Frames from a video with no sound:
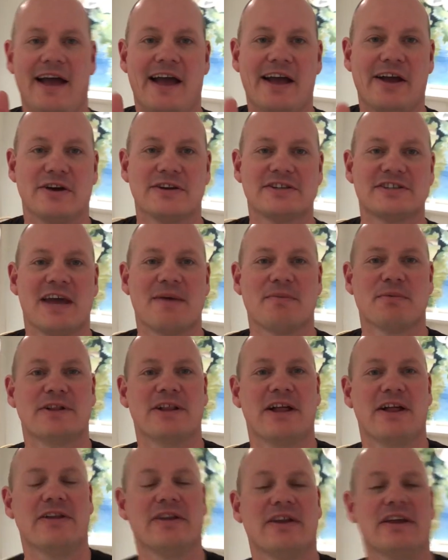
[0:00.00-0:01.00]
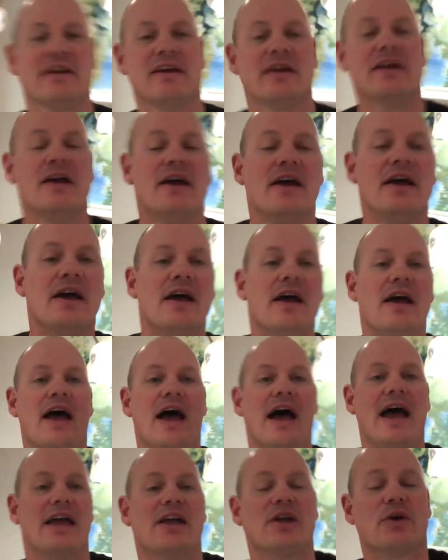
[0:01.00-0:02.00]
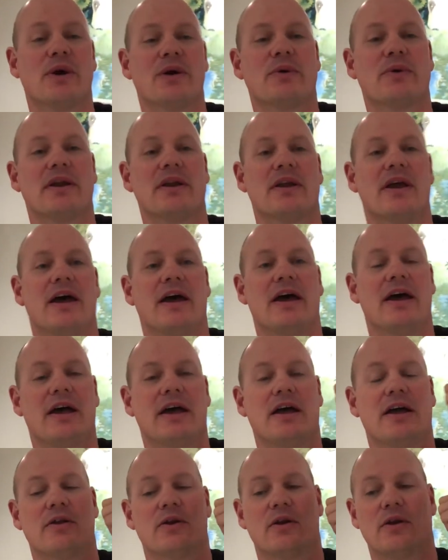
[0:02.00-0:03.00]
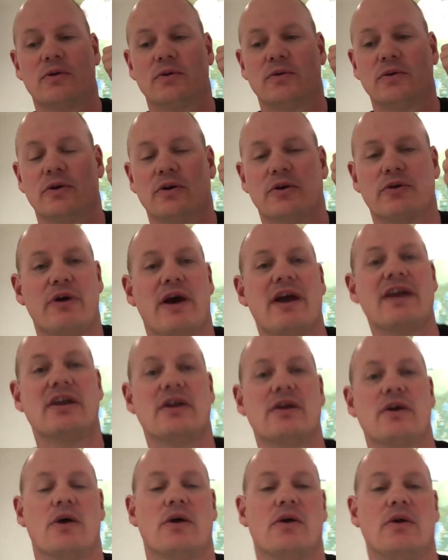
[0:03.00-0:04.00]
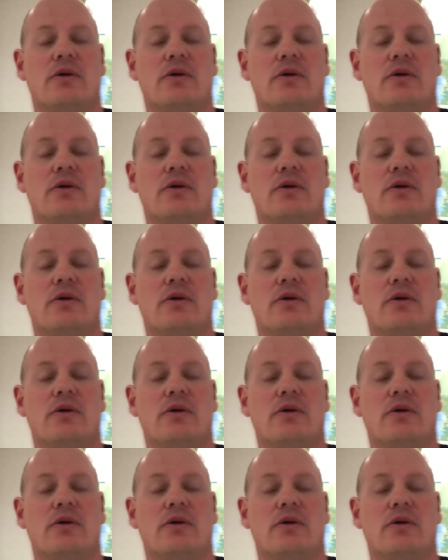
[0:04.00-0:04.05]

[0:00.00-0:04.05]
Hey guys, Cam McClellan here. A quick one, creating